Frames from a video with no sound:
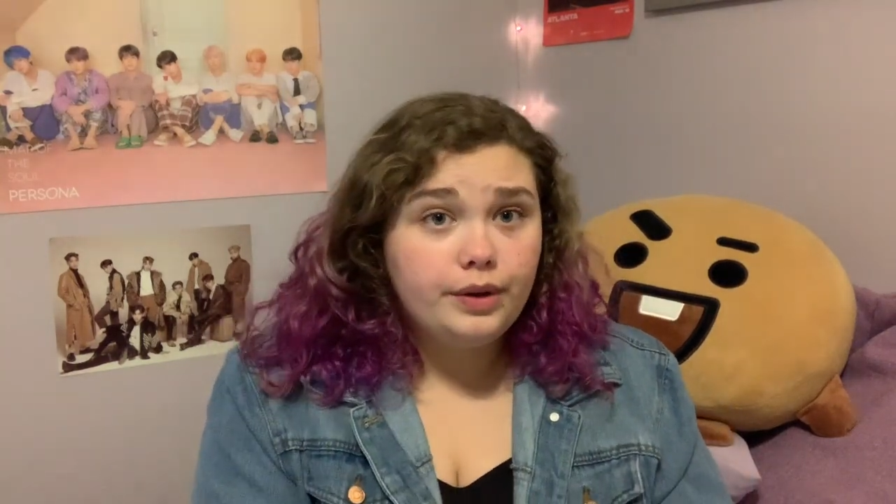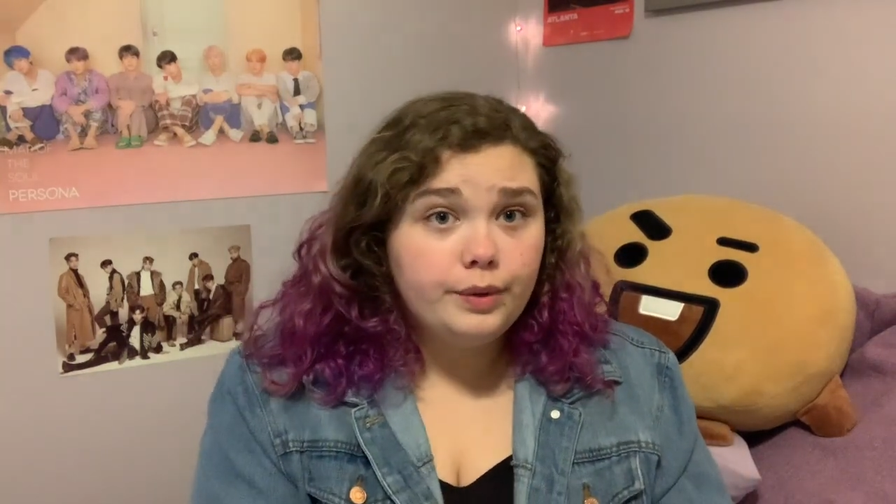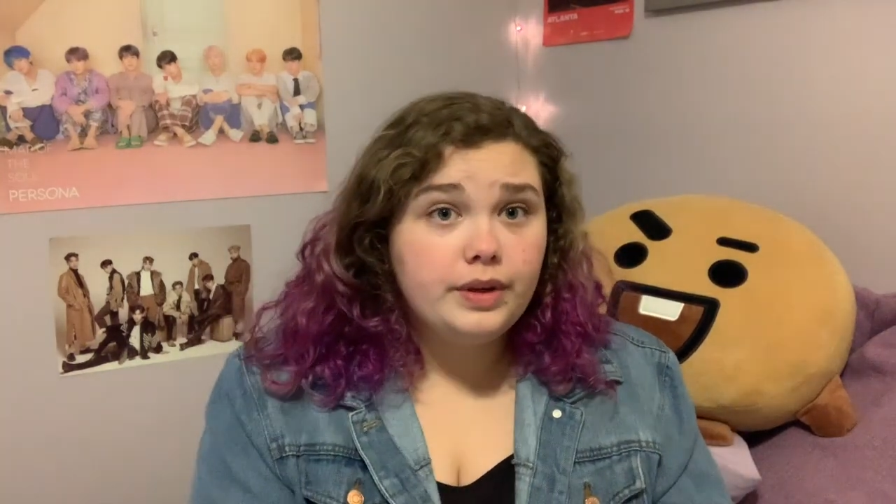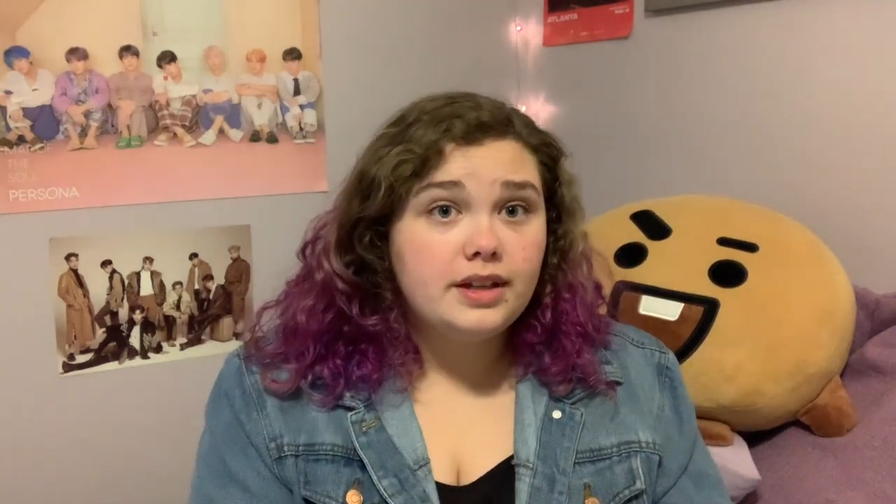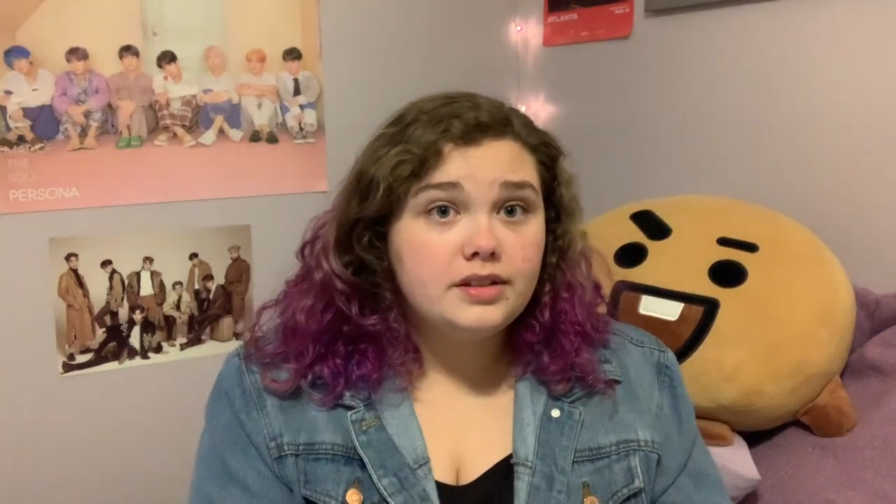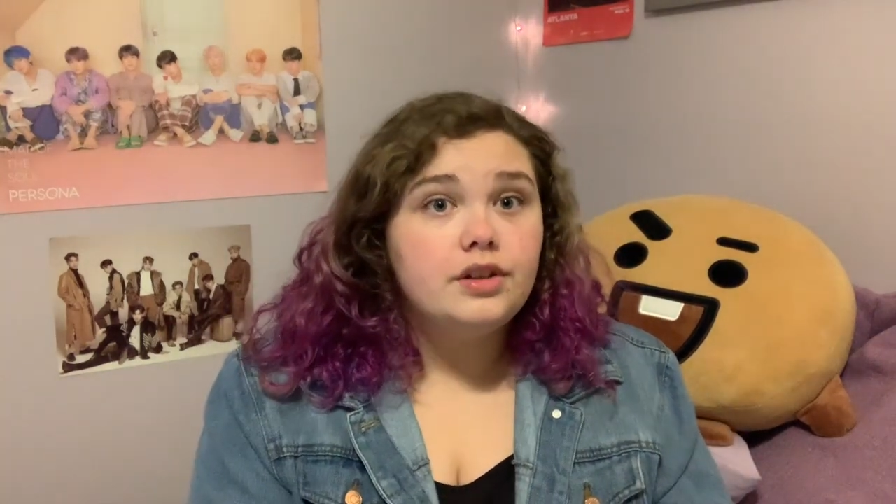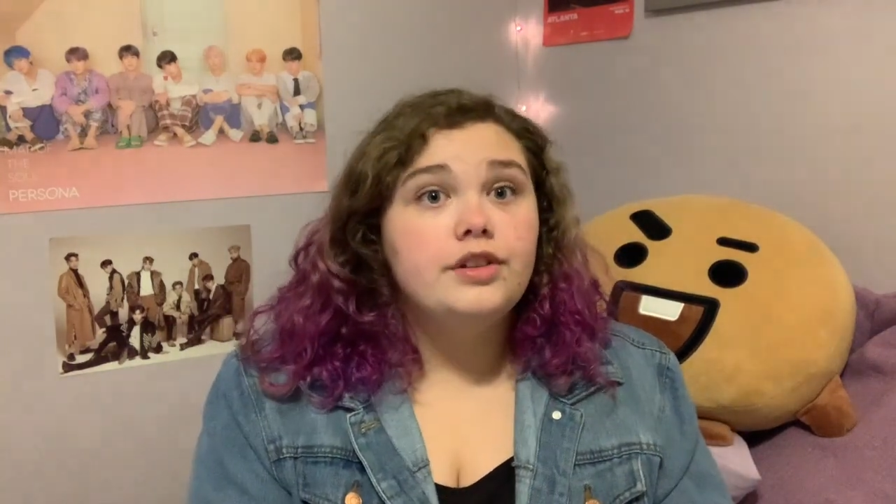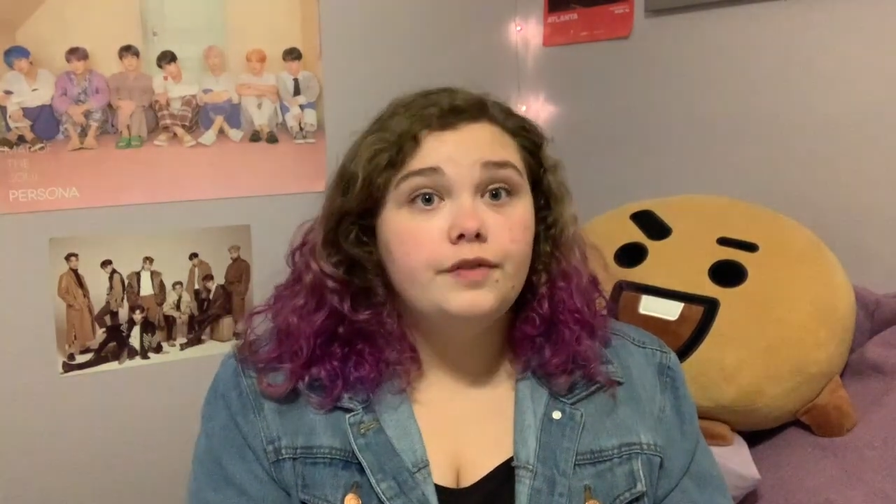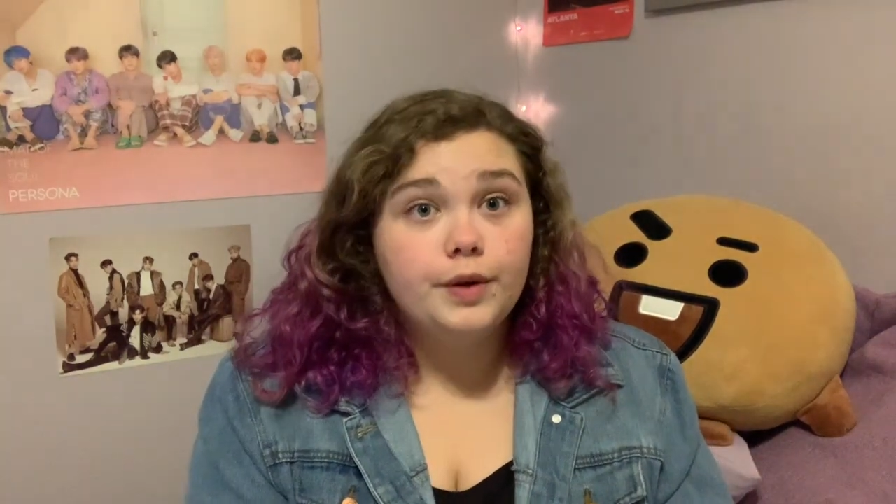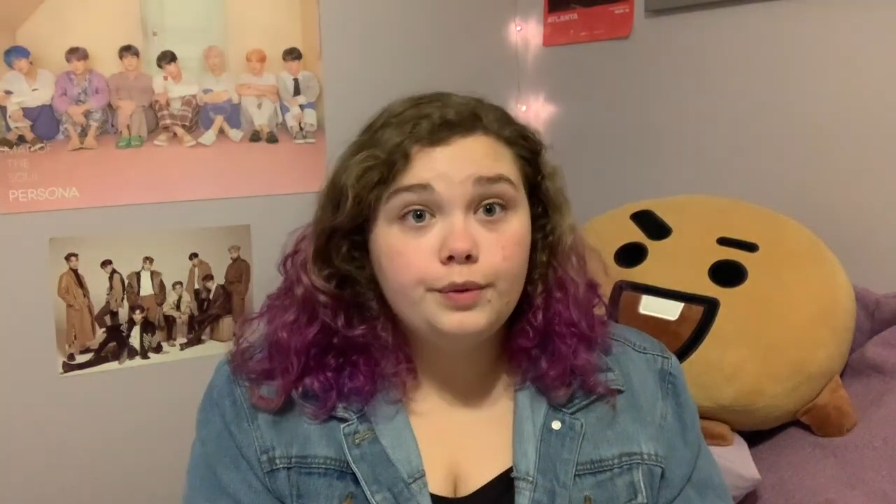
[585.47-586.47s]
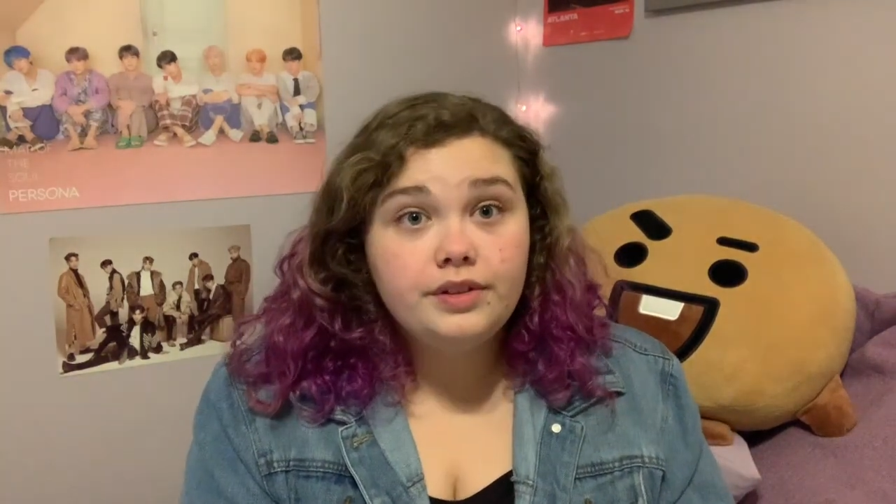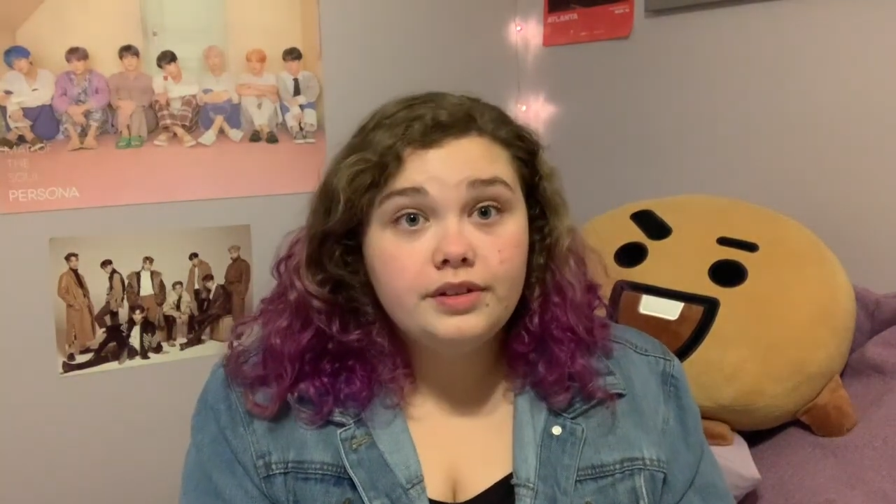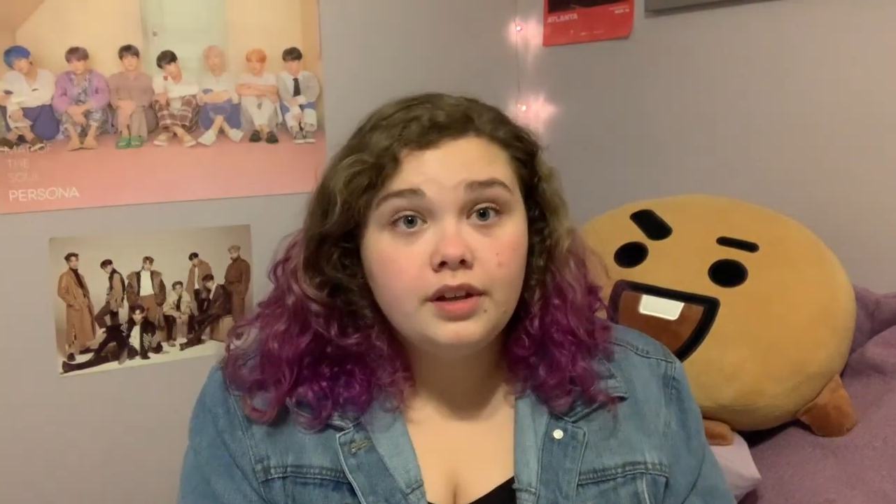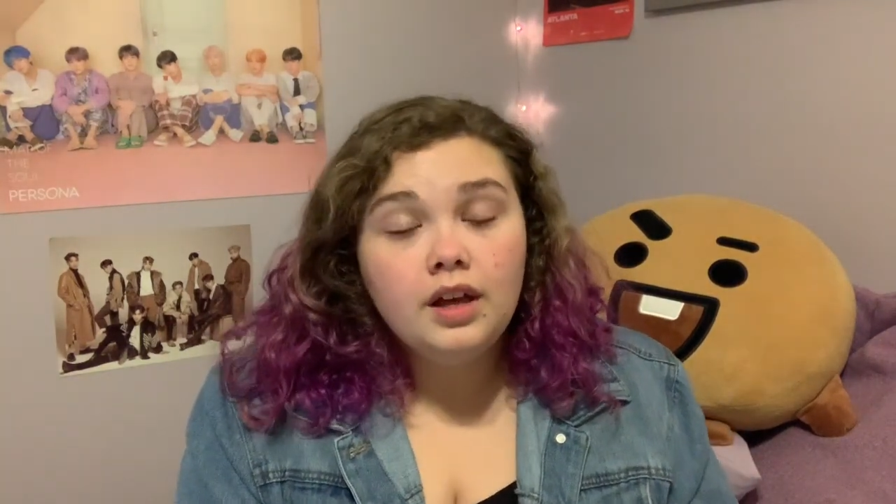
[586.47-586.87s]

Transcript: who gets all the votes,